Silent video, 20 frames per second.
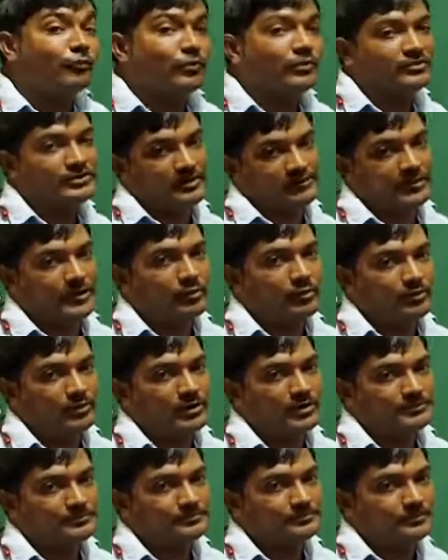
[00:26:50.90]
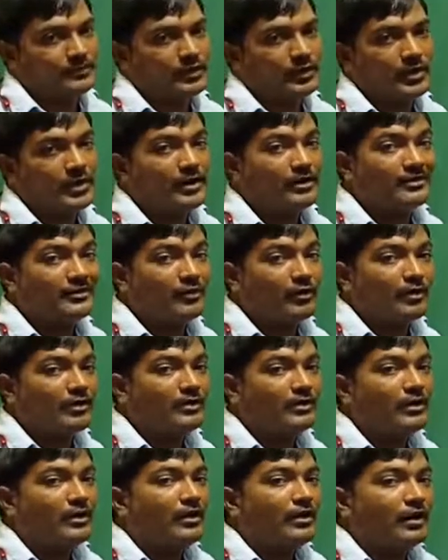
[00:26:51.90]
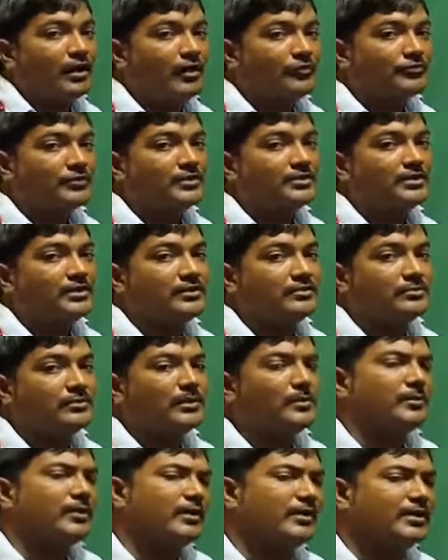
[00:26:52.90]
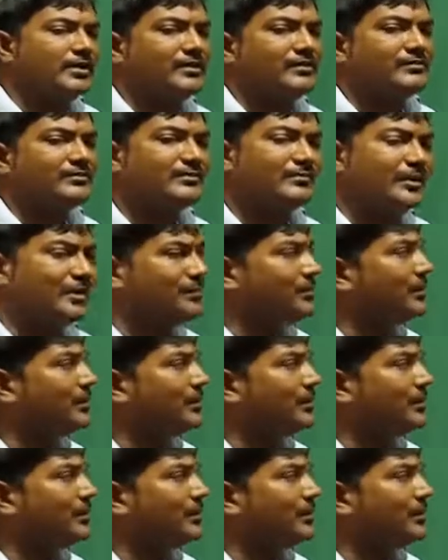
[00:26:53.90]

47 only. You cannot call after the decimal point. It will